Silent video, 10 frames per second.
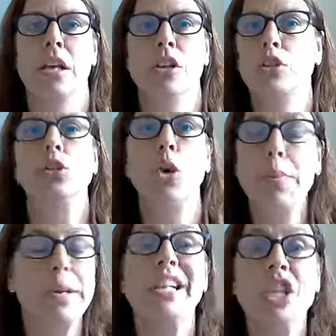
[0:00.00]
So
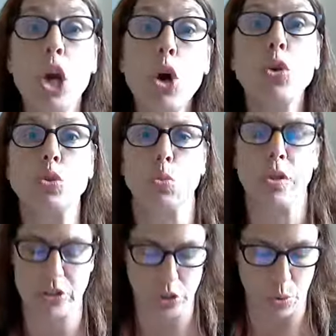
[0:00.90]
nobody knows
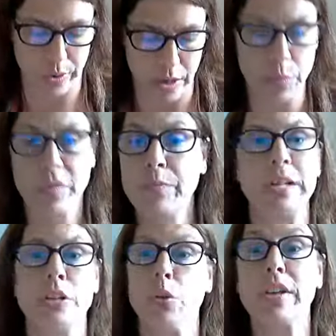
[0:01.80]
what is going on. We've
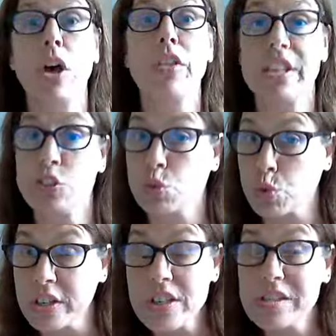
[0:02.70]
been doing all these
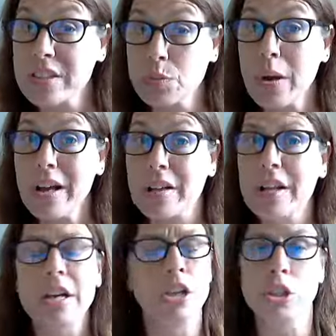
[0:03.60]
drills as well.
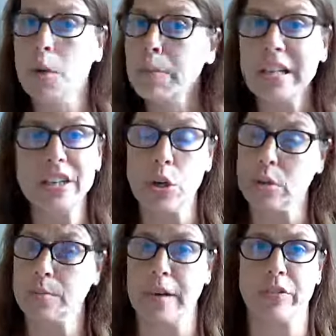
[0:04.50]
Nobody
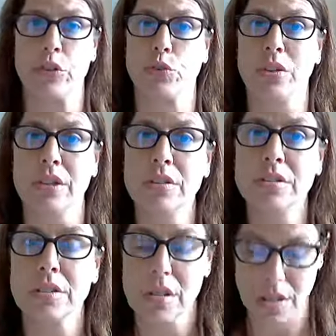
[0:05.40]
knows about the
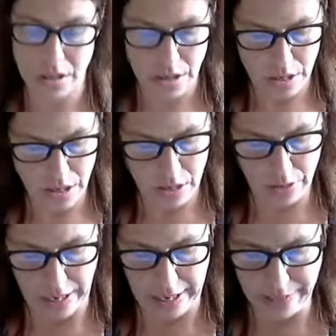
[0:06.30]
drills,
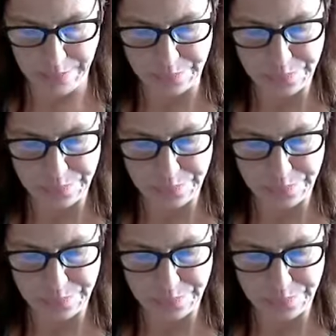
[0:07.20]
okay?